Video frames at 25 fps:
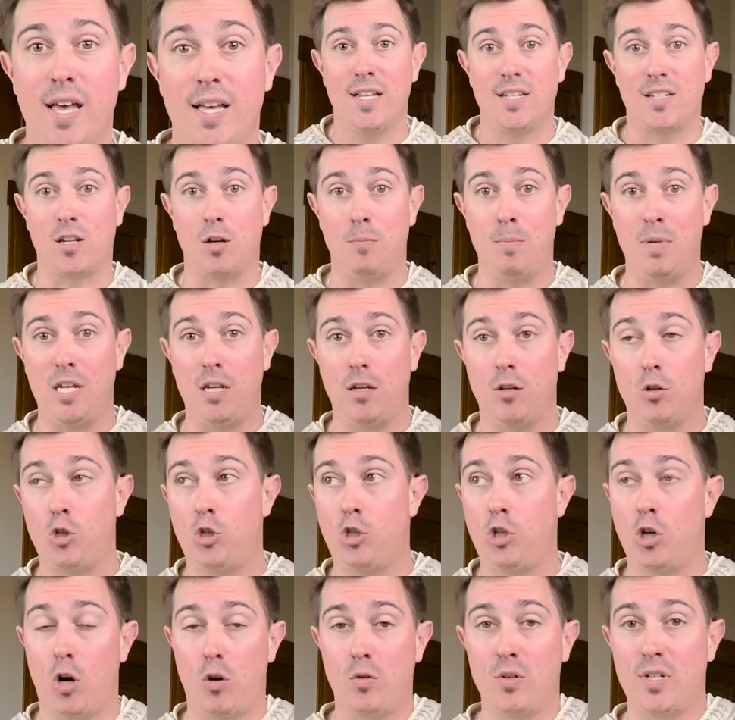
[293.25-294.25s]
It's going to be
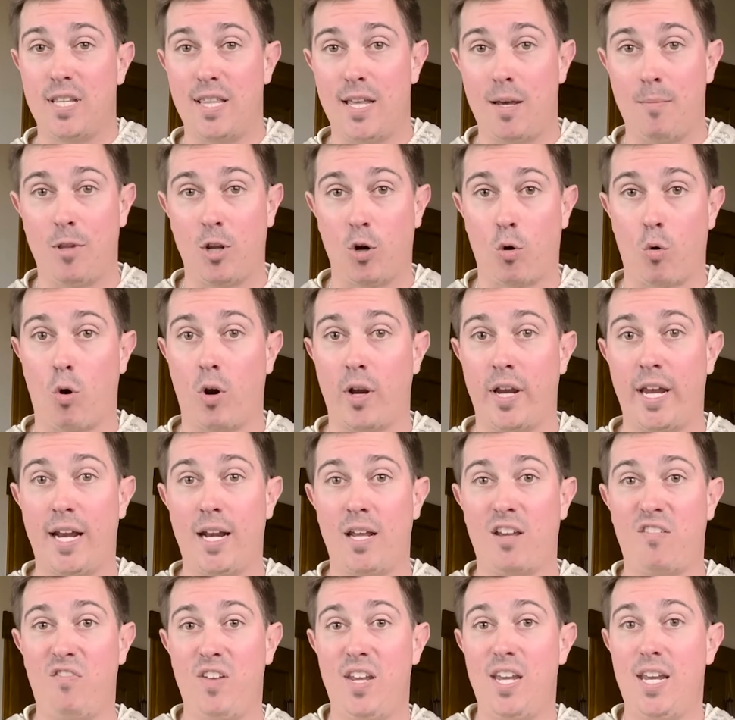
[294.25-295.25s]
shown to them in their
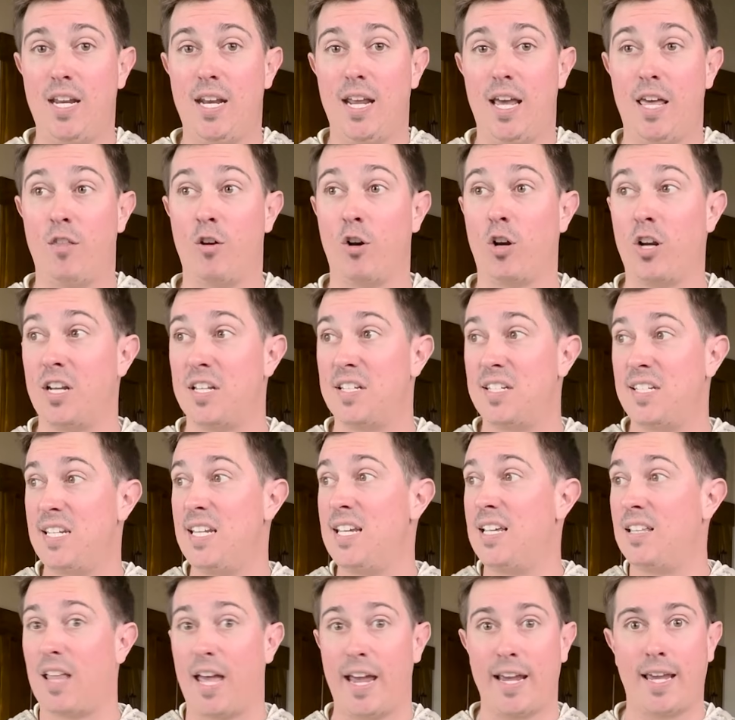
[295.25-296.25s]
organic feed, and they're going to
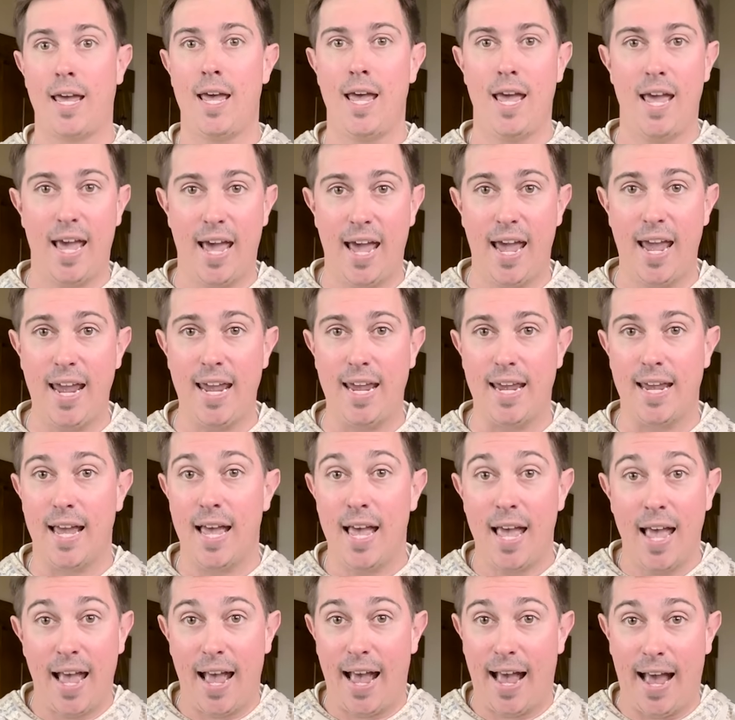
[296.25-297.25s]
see like, hey,
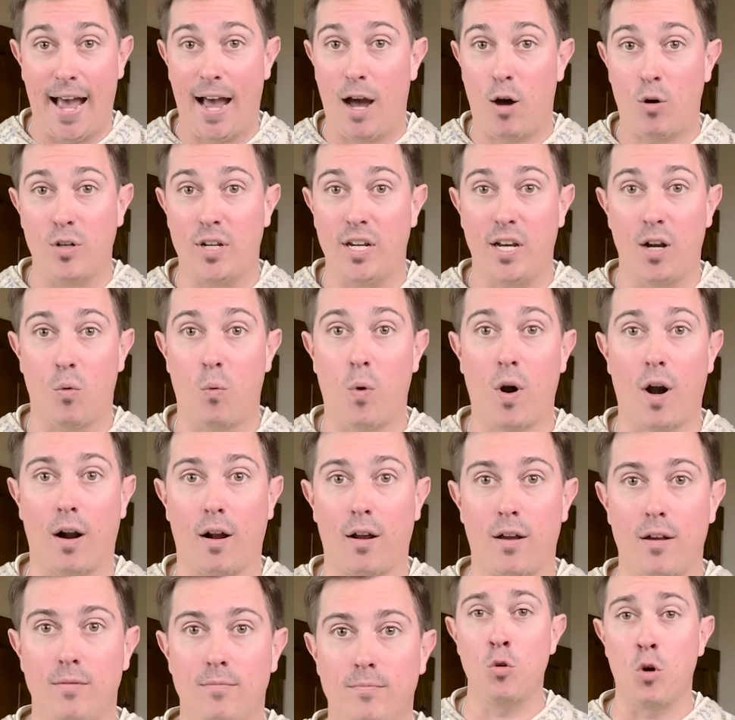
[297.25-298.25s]
how did it
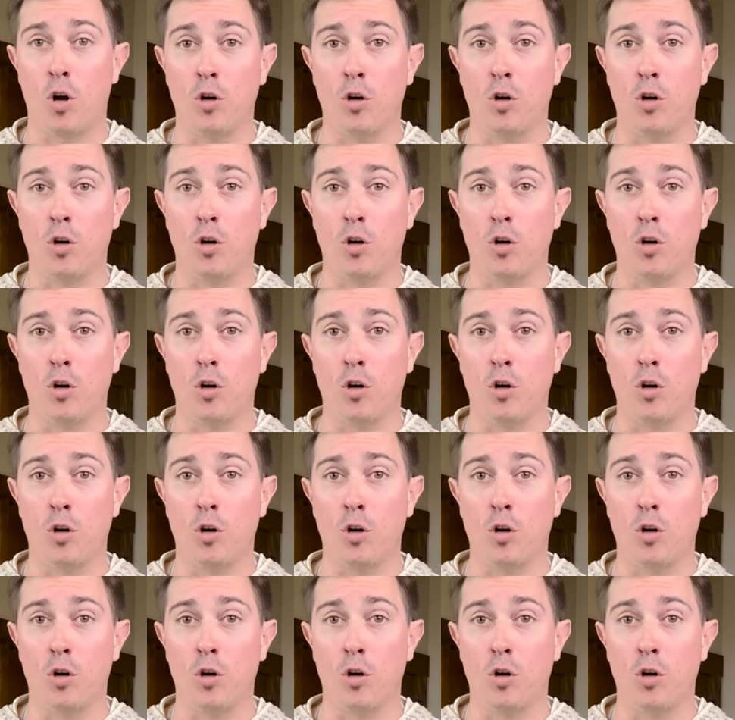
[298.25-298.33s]
work?